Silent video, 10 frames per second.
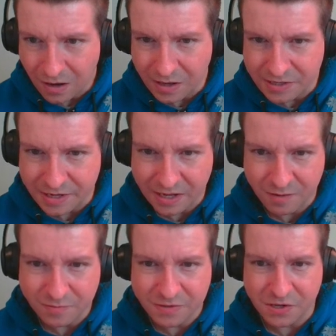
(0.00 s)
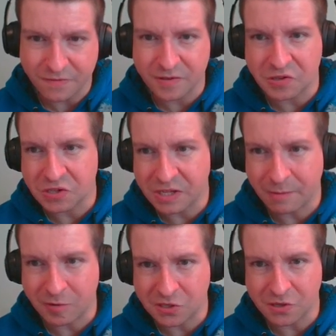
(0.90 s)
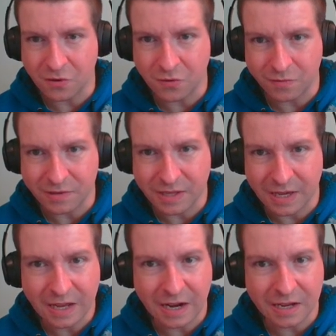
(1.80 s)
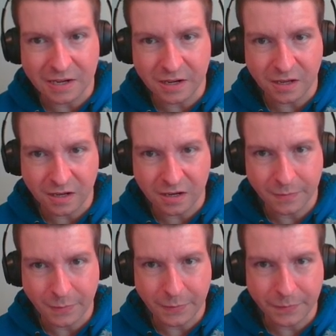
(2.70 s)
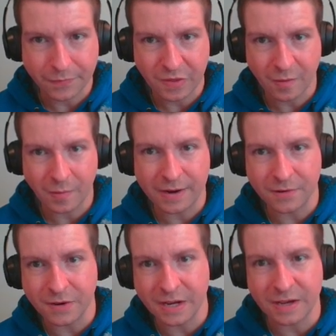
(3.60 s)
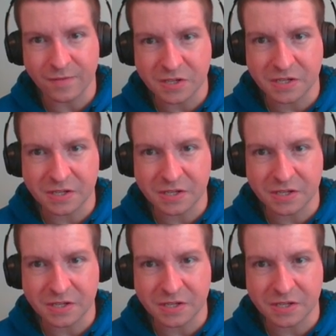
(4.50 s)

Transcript: Ice I can serve as a stepping stone. Well, that I need. But I do not have a